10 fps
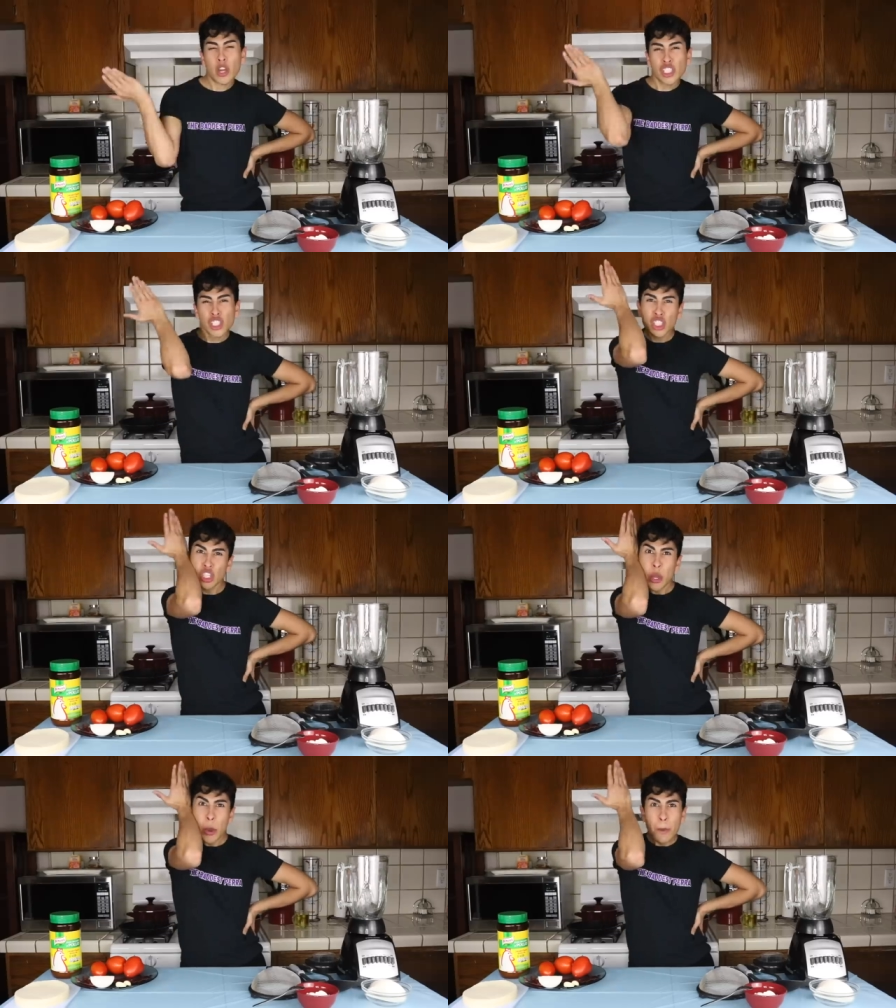But
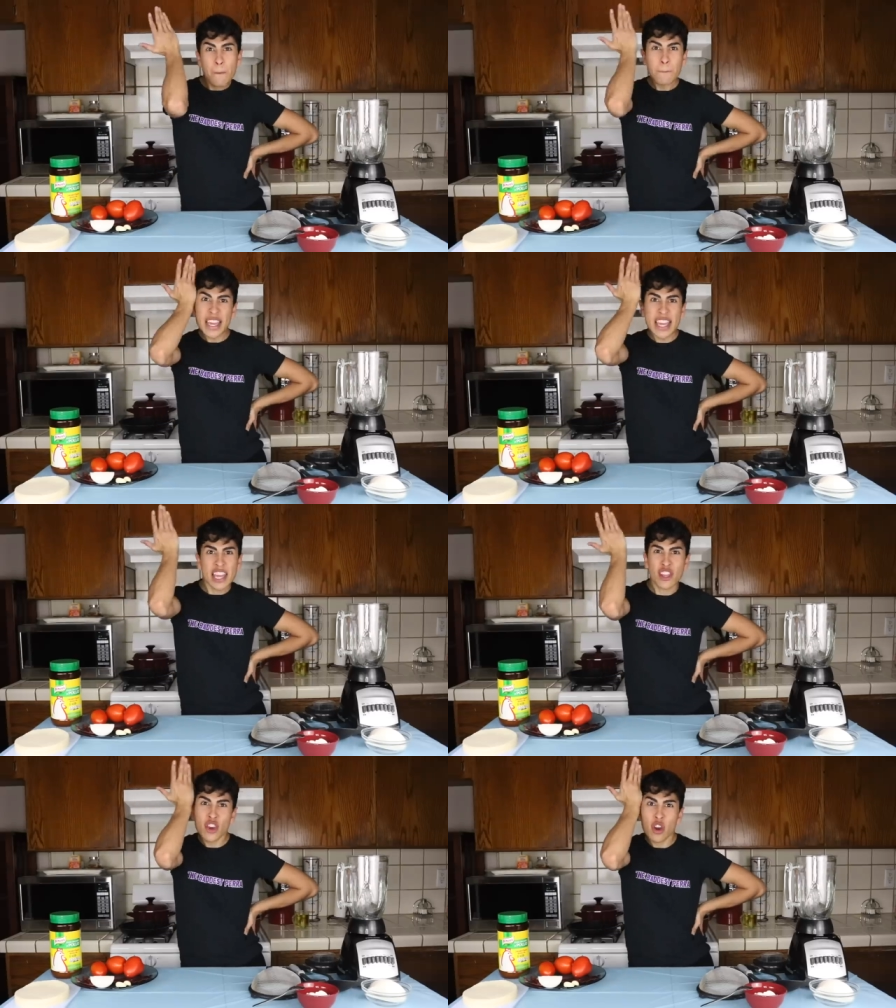stupid.
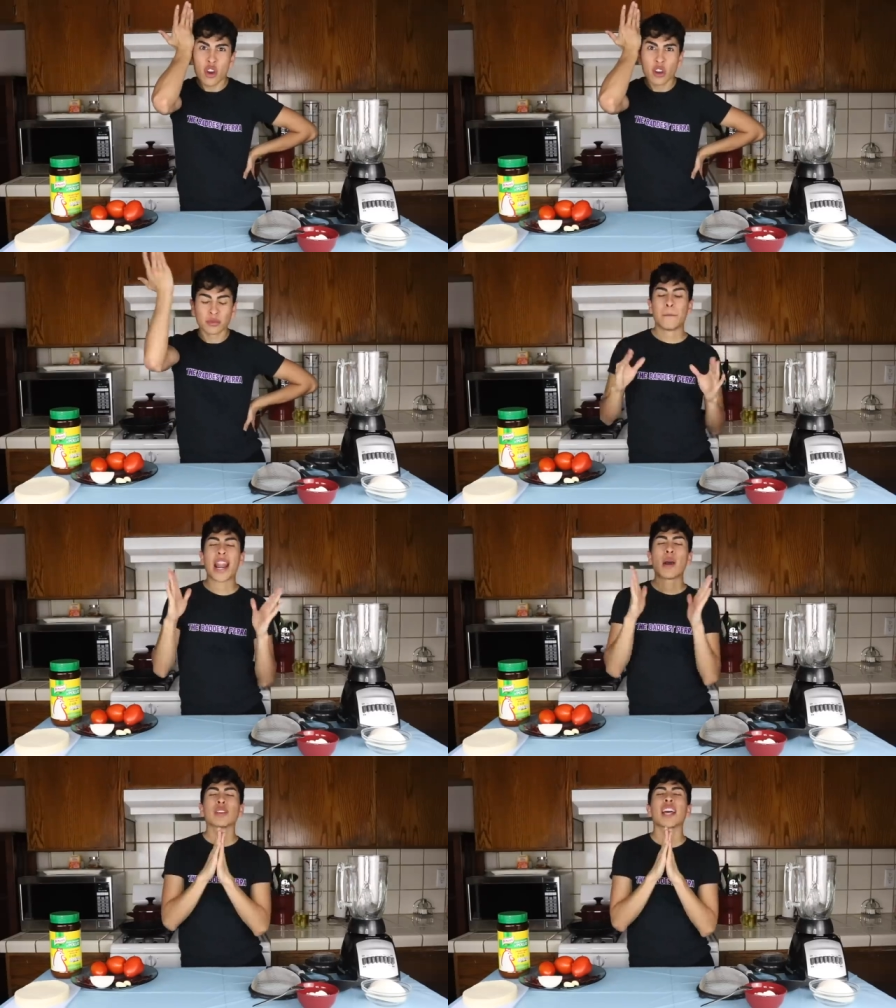
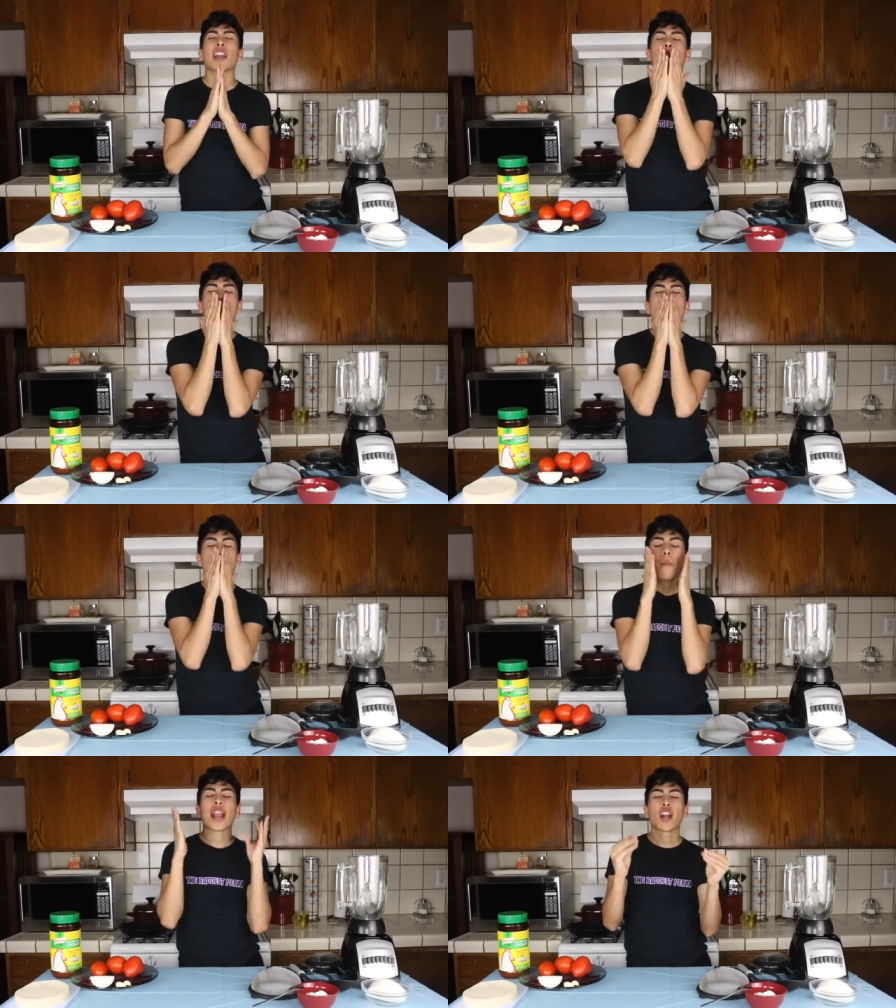But I was like,
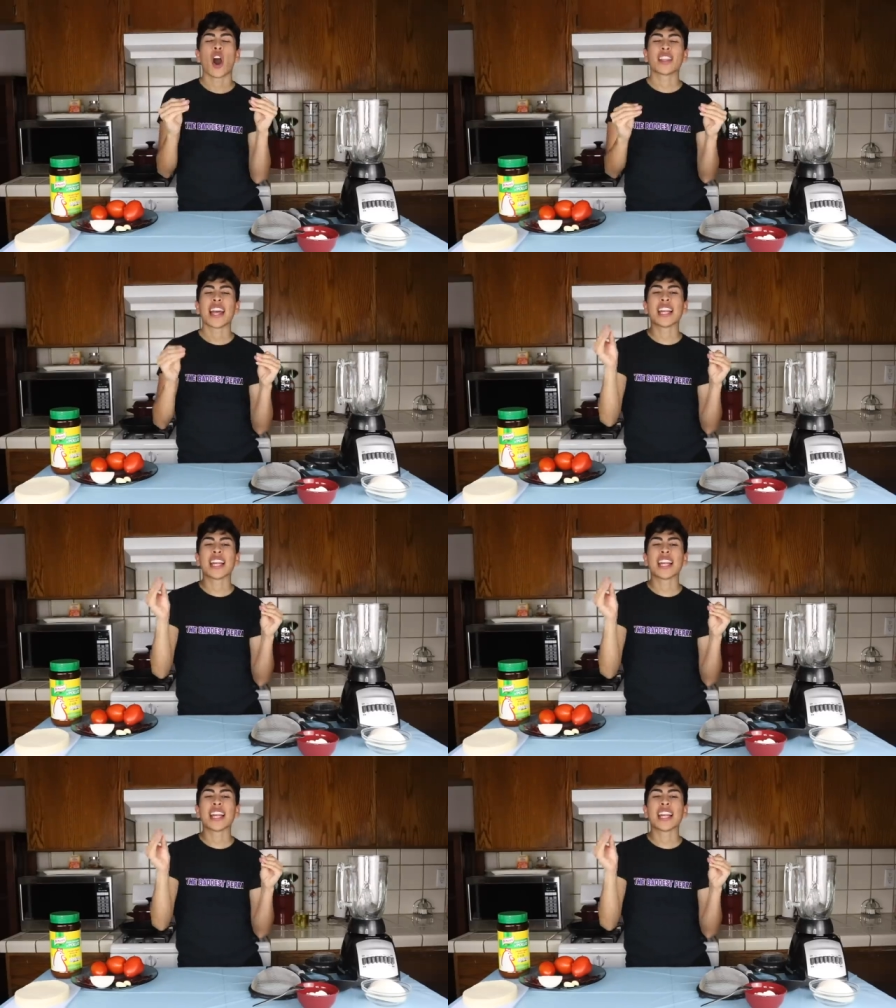oh my god,